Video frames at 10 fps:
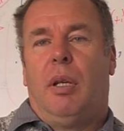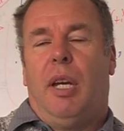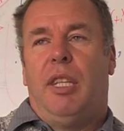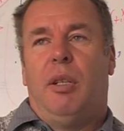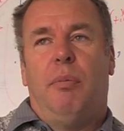
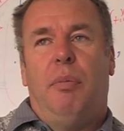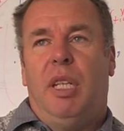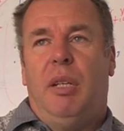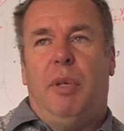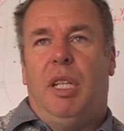And there are
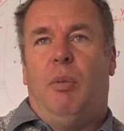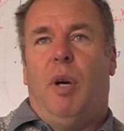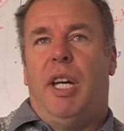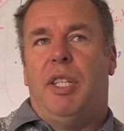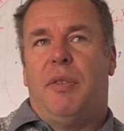many, many
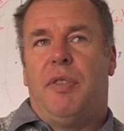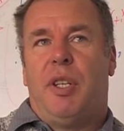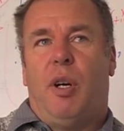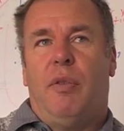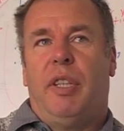ways of
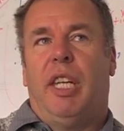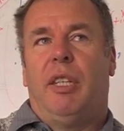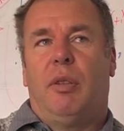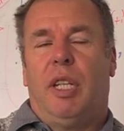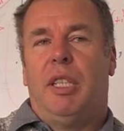solving
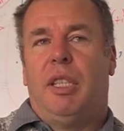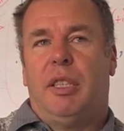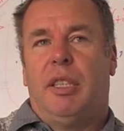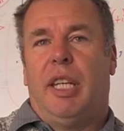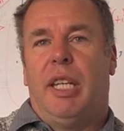that or getting
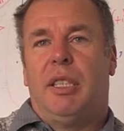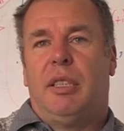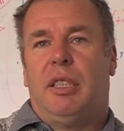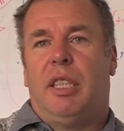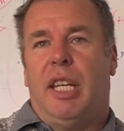to
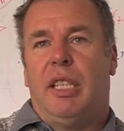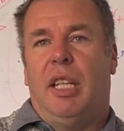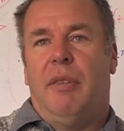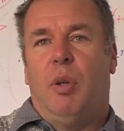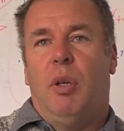that
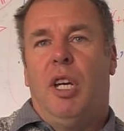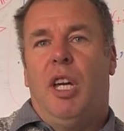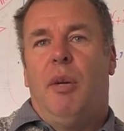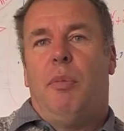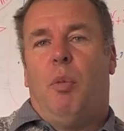level.
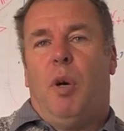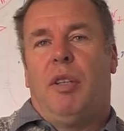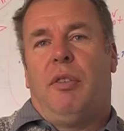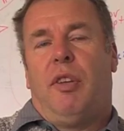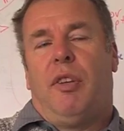But
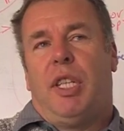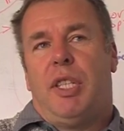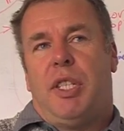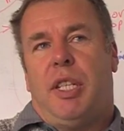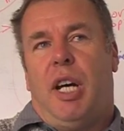one of the
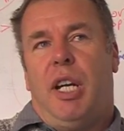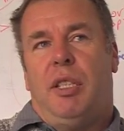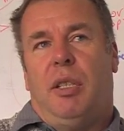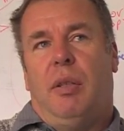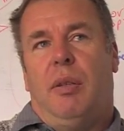things that I
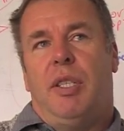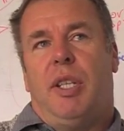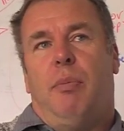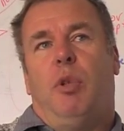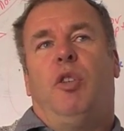do is
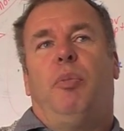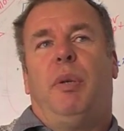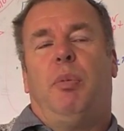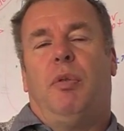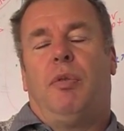I move
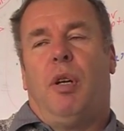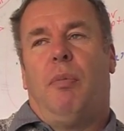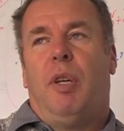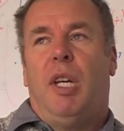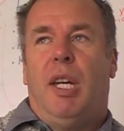people
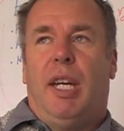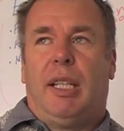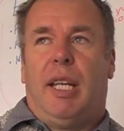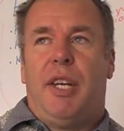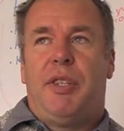from a
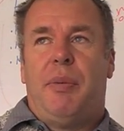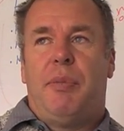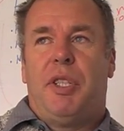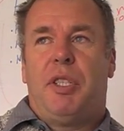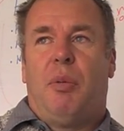classroom
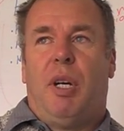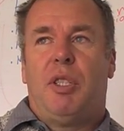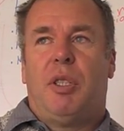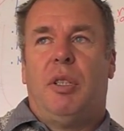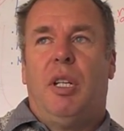
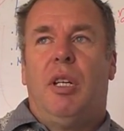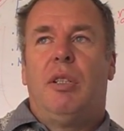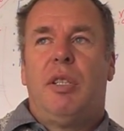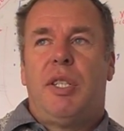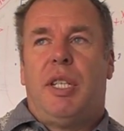situation
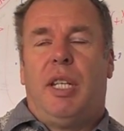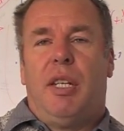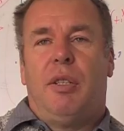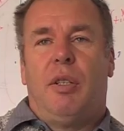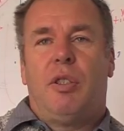to sitting
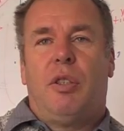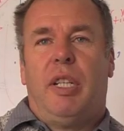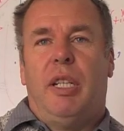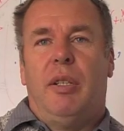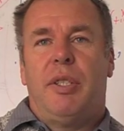under a
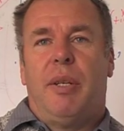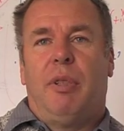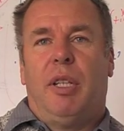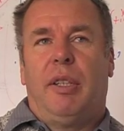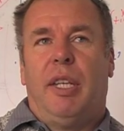tree or
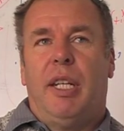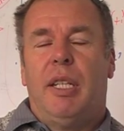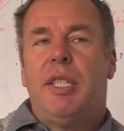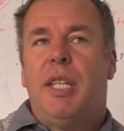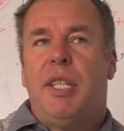something like that.
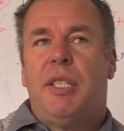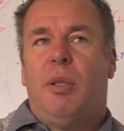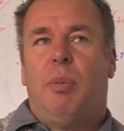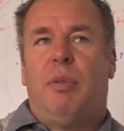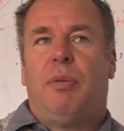It sounds a
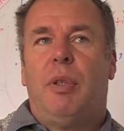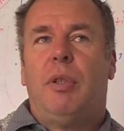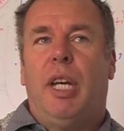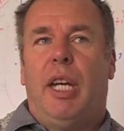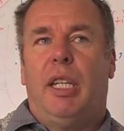little bit
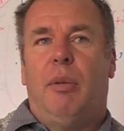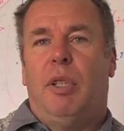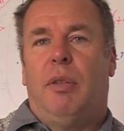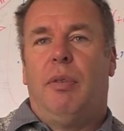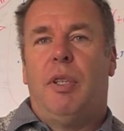fruitcakey
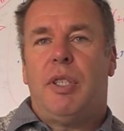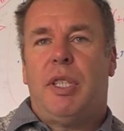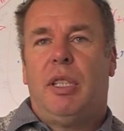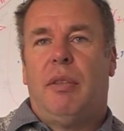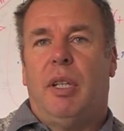when you first
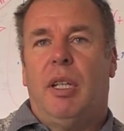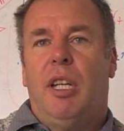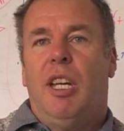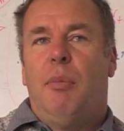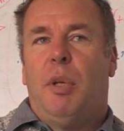think of it,
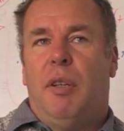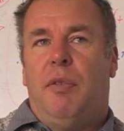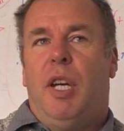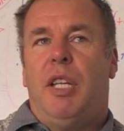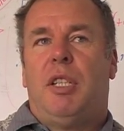but if
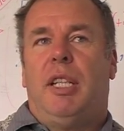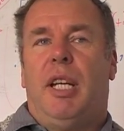you actually